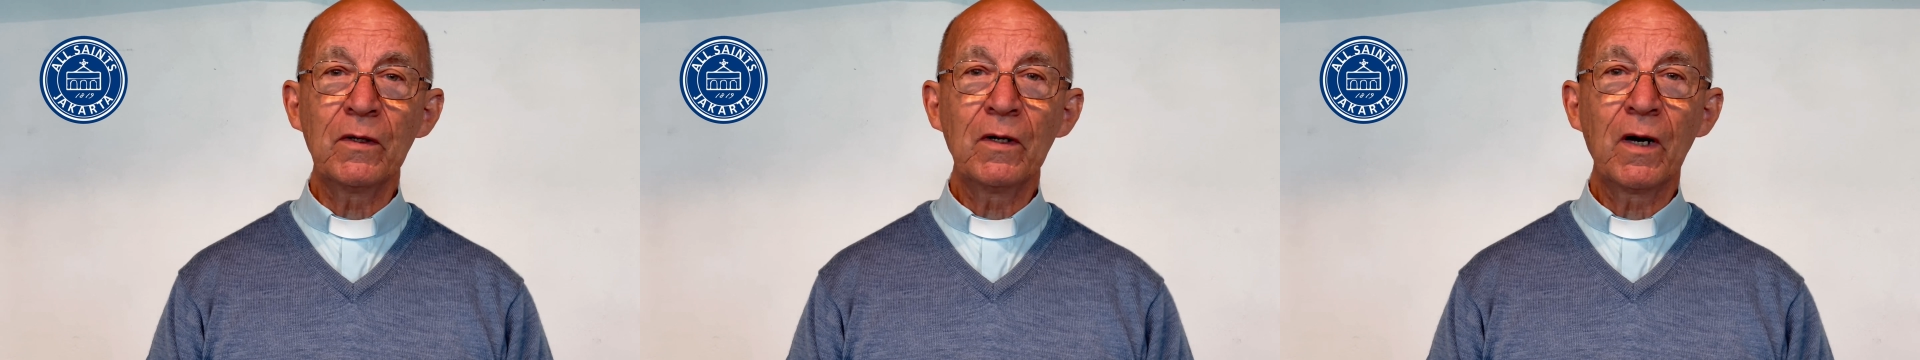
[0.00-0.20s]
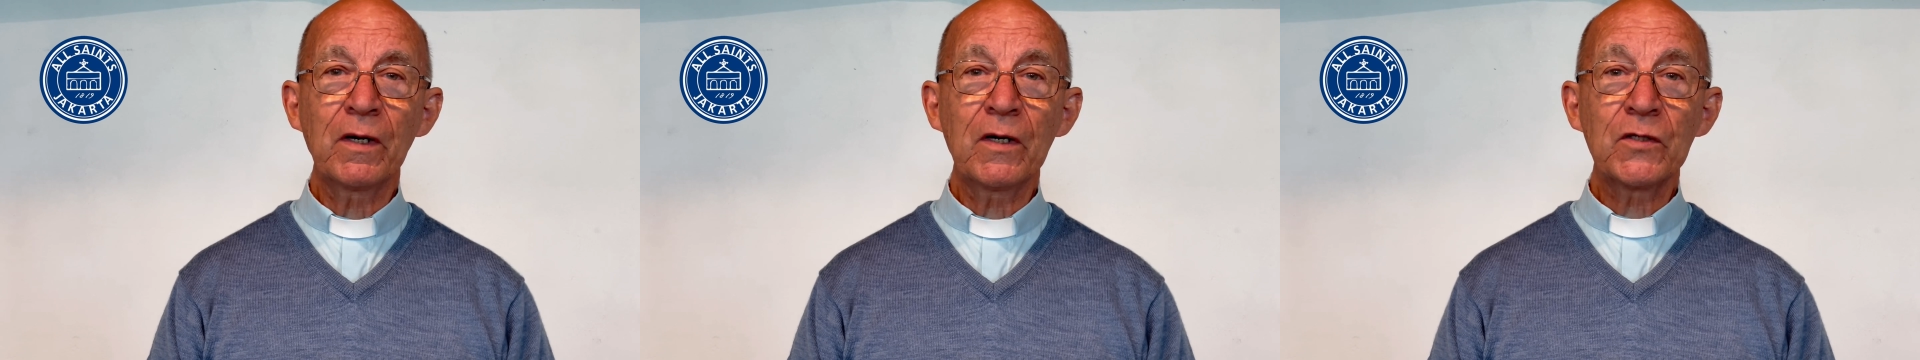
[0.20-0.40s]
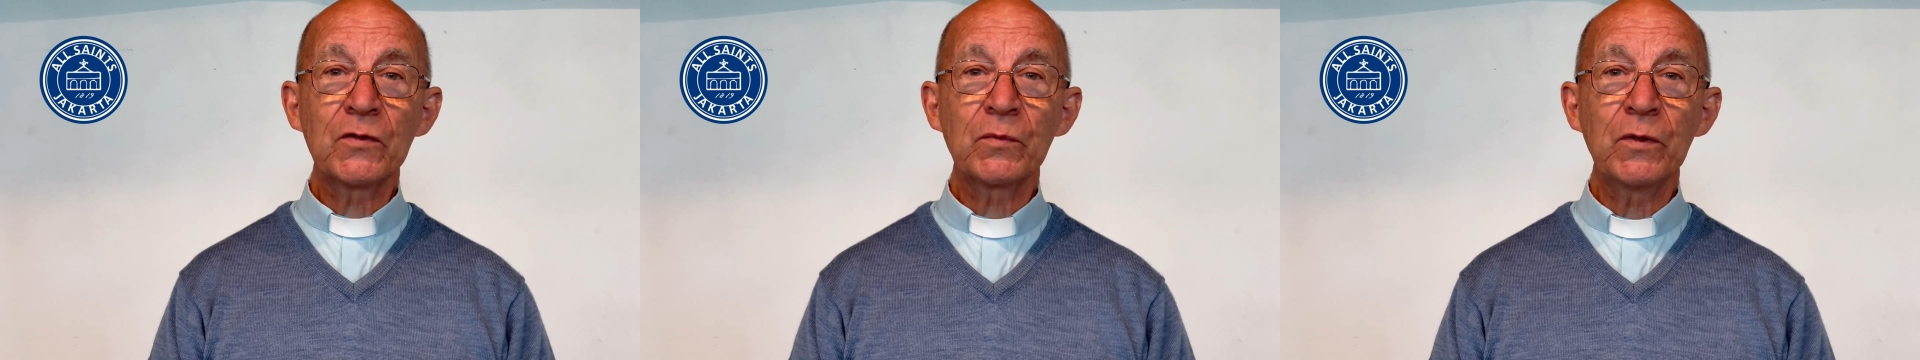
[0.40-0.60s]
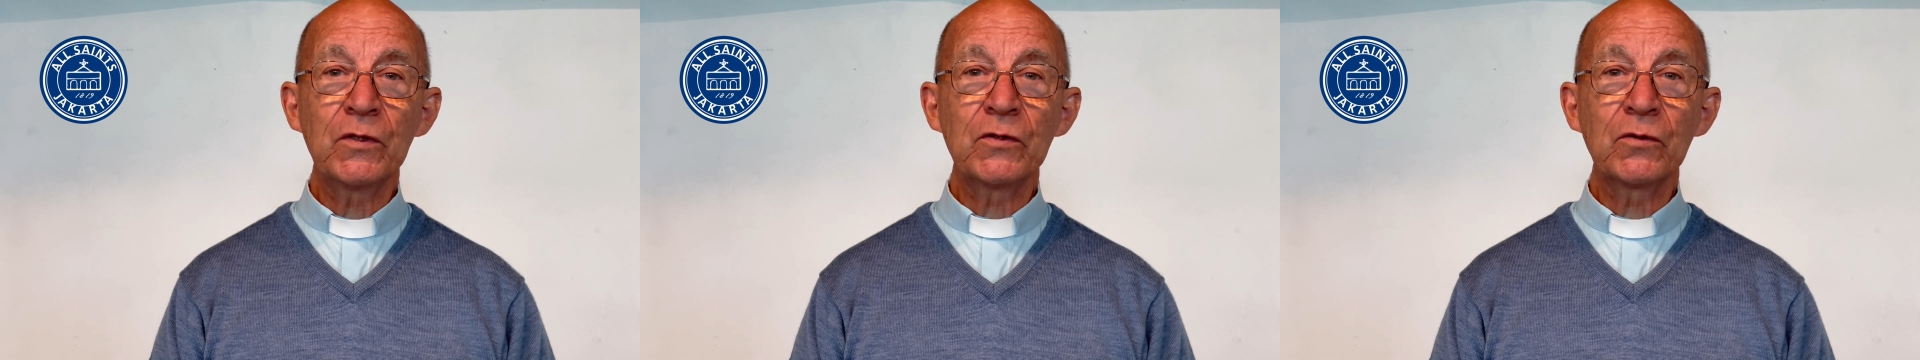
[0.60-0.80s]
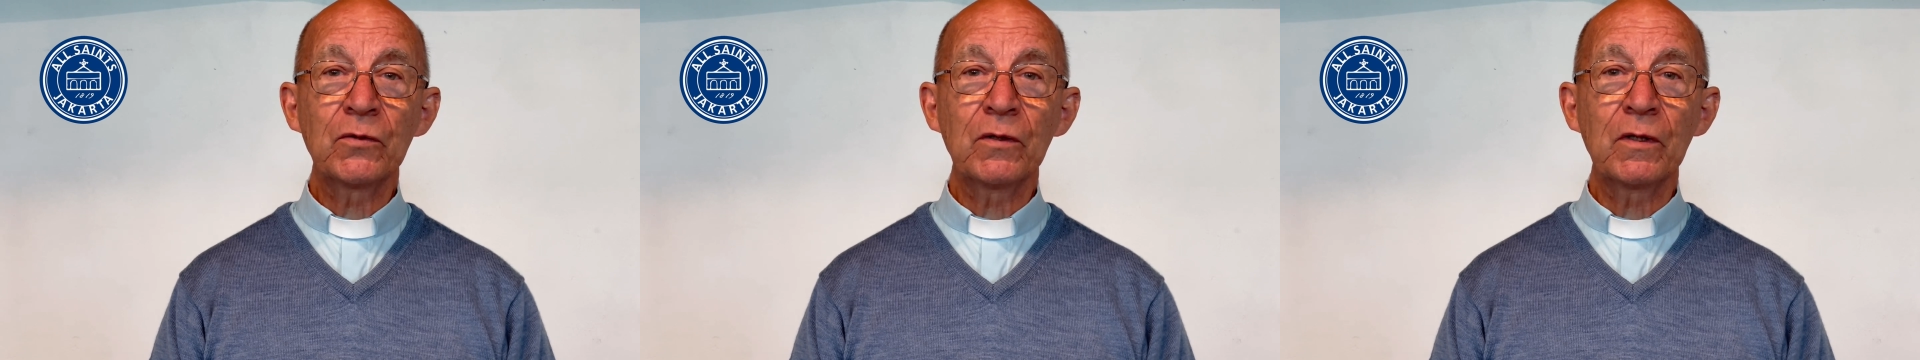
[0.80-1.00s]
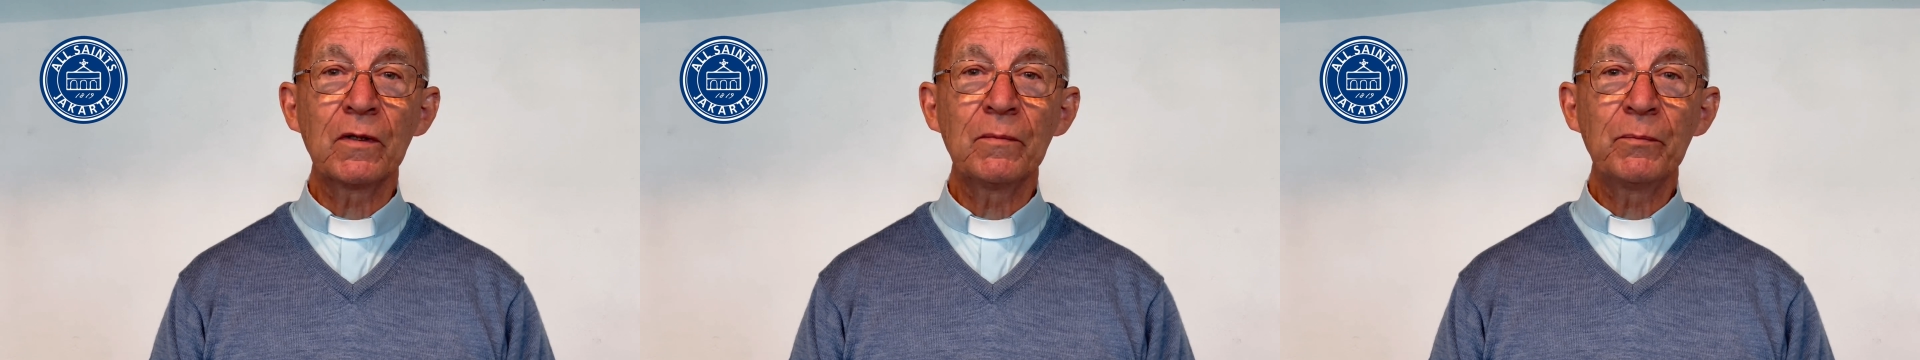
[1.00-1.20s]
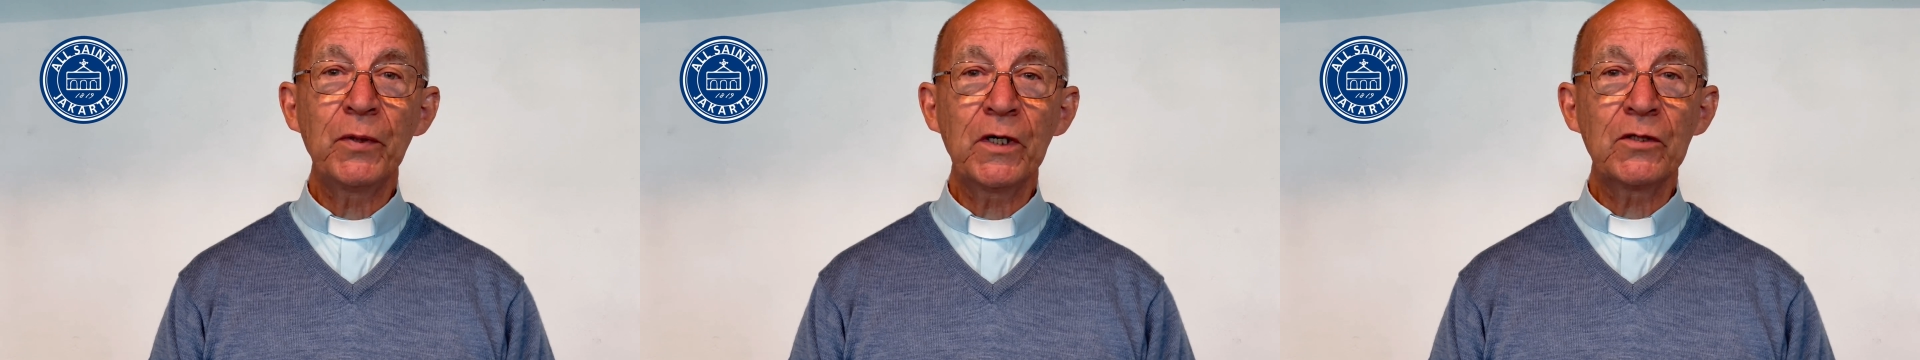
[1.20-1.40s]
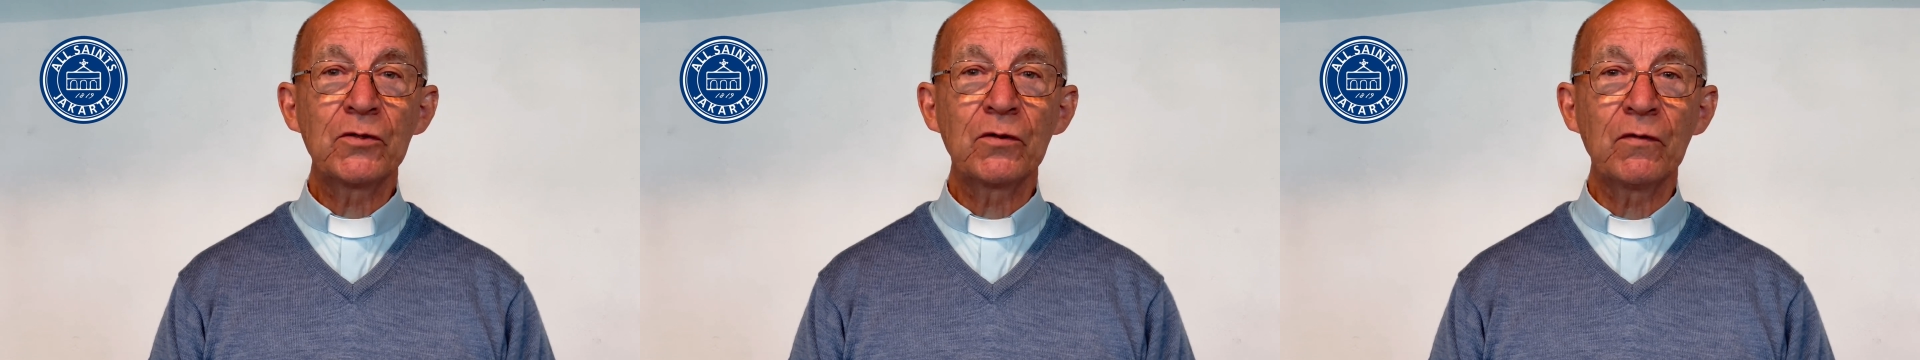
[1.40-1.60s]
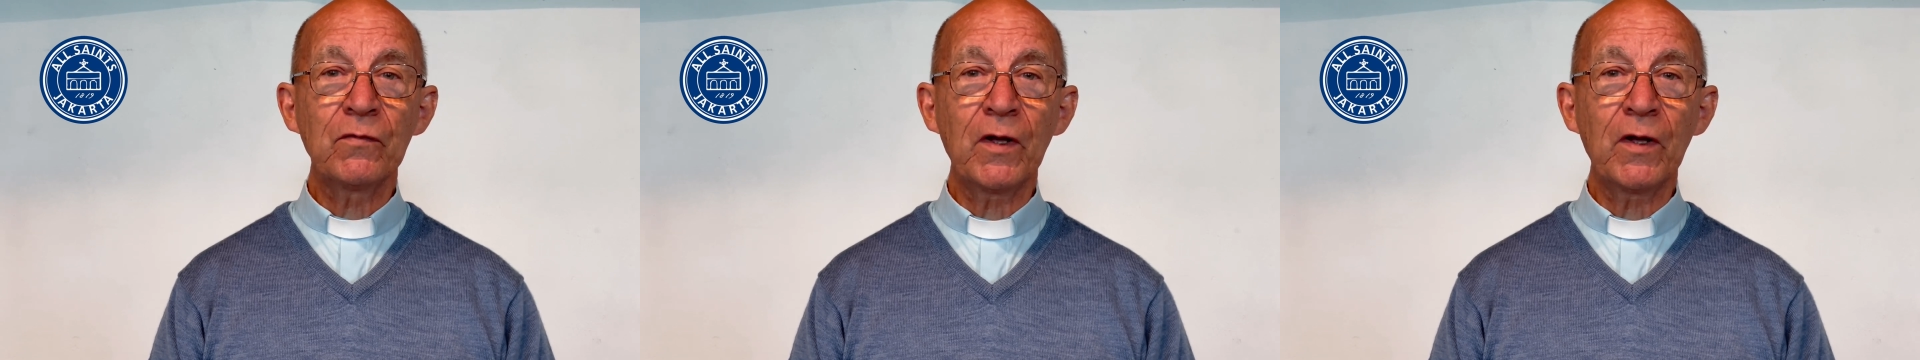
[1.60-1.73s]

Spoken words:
I guess we saw a picture of